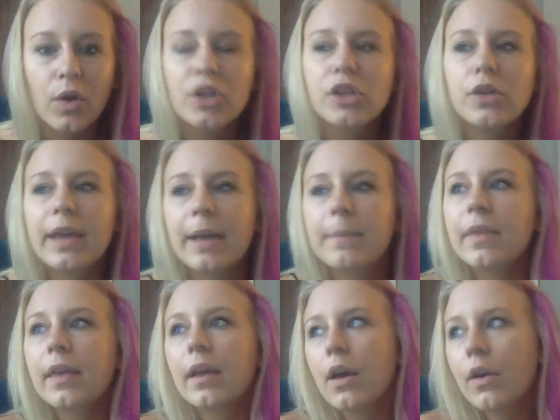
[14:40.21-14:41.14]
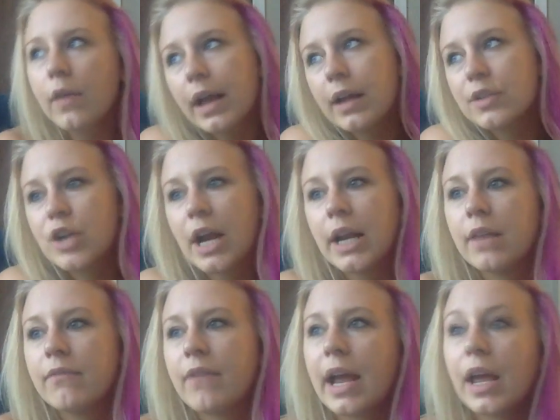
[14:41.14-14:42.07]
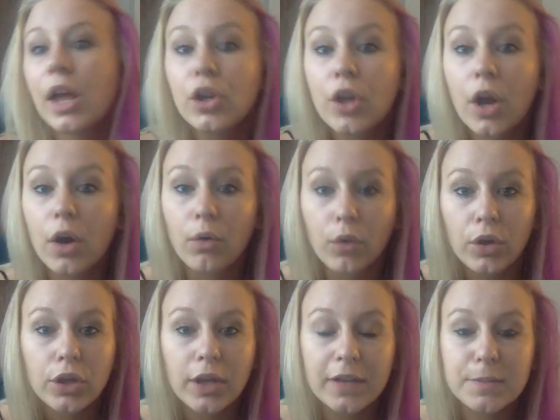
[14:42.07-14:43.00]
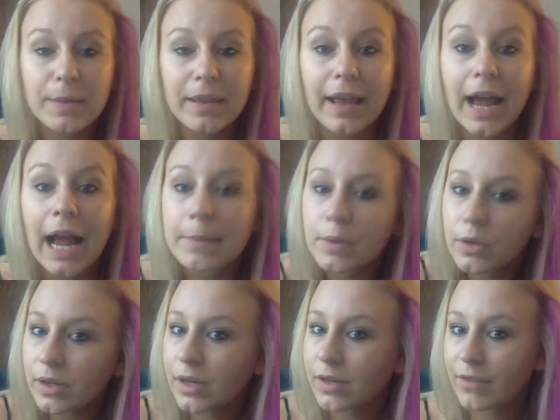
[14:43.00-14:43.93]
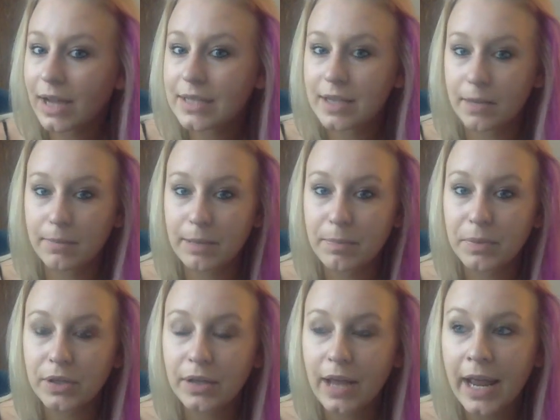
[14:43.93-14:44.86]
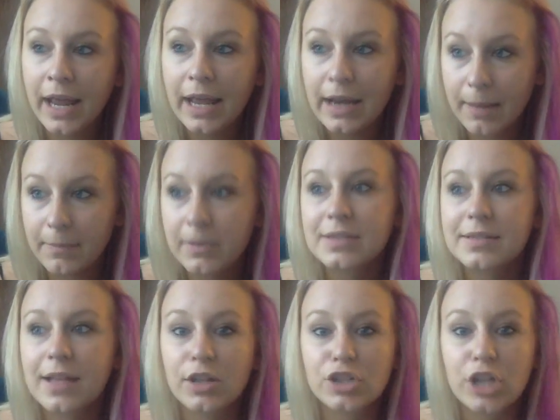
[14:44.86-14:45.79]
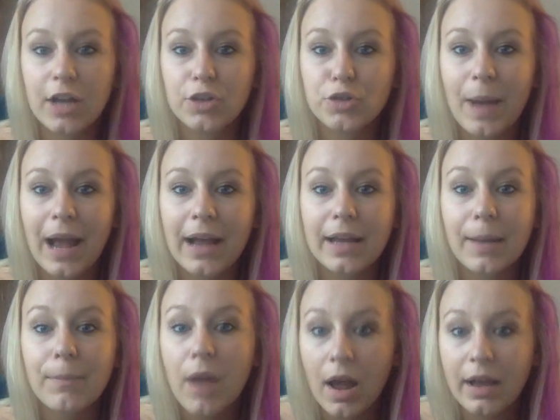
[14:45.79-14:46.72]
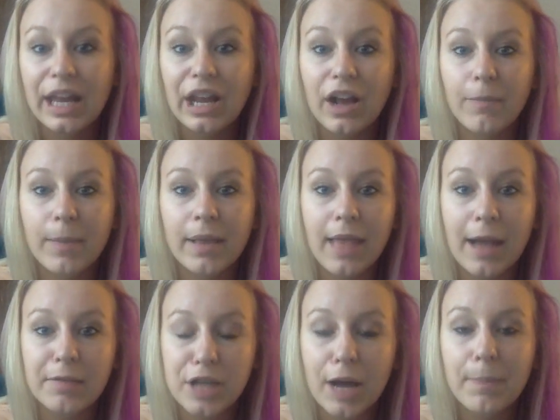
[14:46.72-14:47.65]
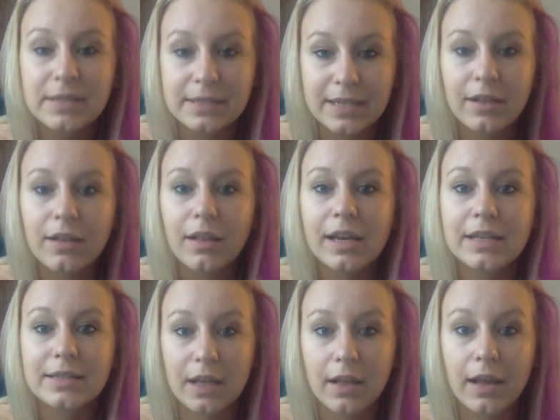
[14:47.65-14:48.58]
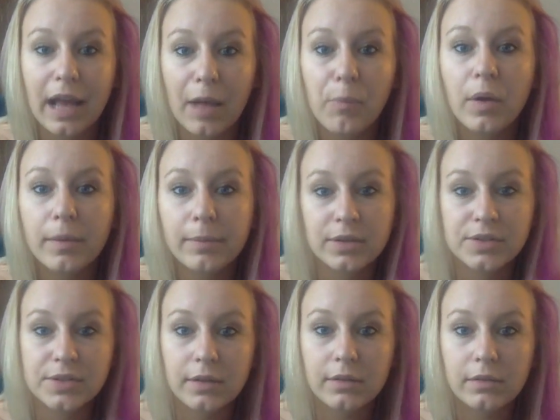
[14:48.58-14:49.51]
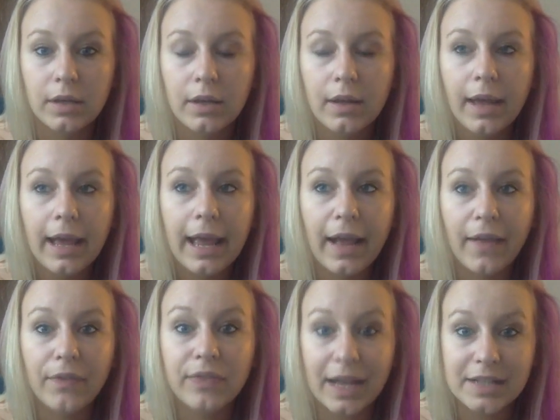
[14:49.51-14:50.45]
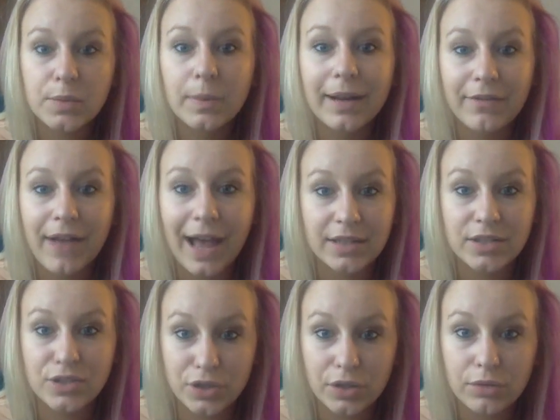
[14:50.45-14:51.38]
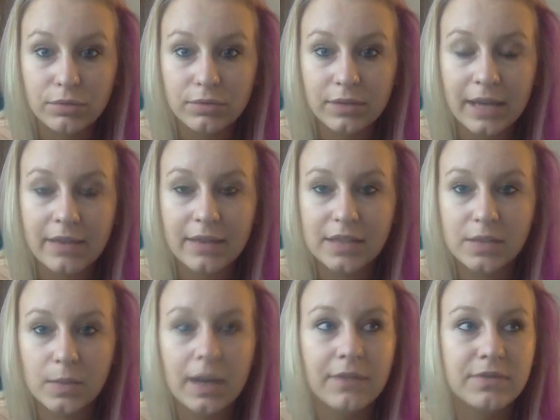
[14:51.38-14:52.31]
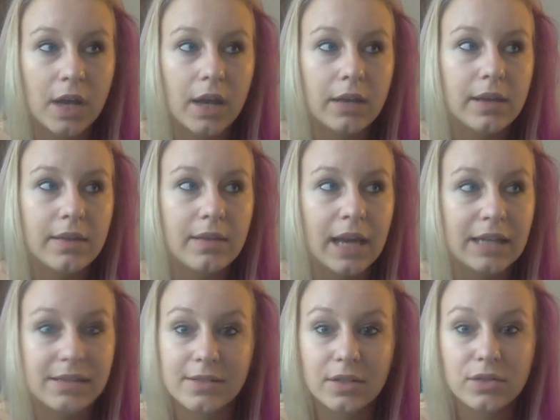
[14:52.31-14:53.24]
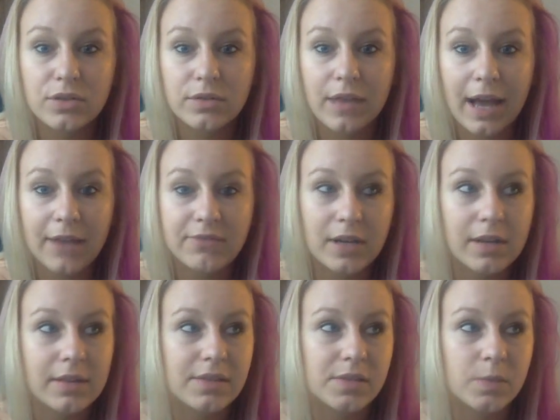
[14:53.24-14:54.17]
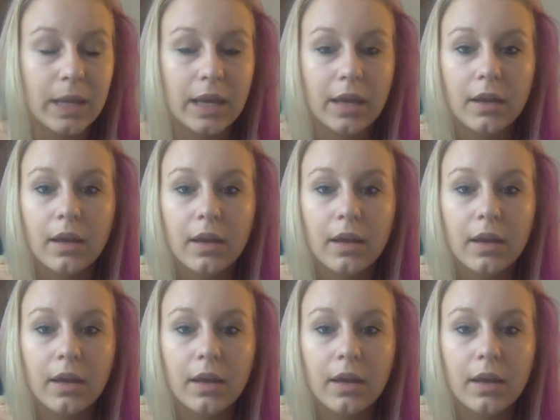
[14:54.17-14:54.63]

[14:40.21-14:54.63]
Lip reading: You can't be like, okay, I'll try to invite. No, you have to be like, I'm going to invite 10 people today, and I'm going to sell a challenge pack, and I'm not getting off my laptop until I help one person. And that's what I've had to do, and that's what I've done, and I still do that. I've done it this week.